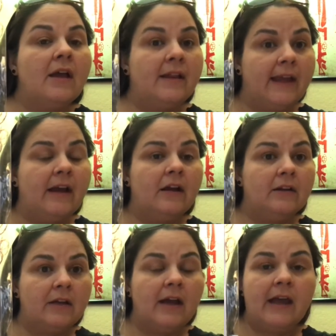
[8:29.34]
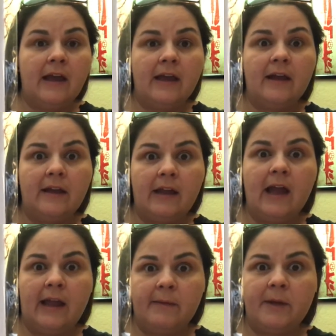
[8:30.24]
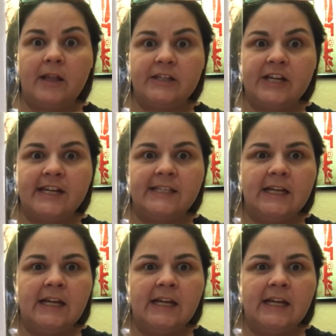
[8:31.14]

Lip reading: Glare. I apologize.